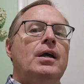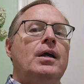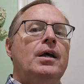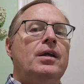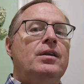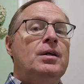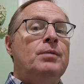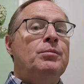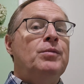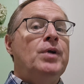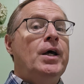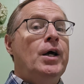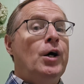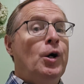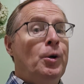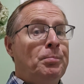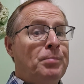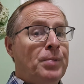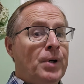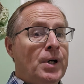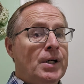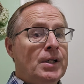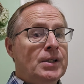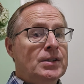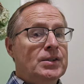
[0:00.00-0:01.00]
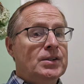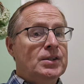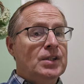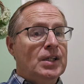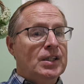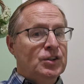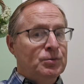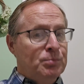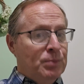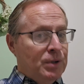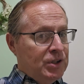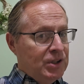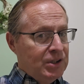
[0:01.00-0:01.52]
Get them to help us
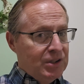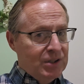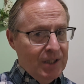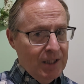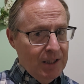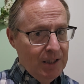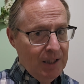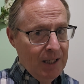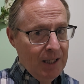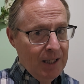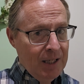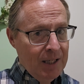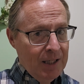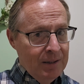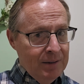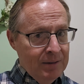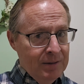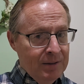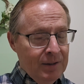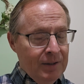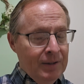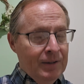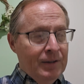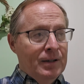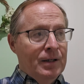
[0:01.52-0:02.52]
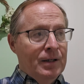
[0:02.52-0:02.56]
as much as they can.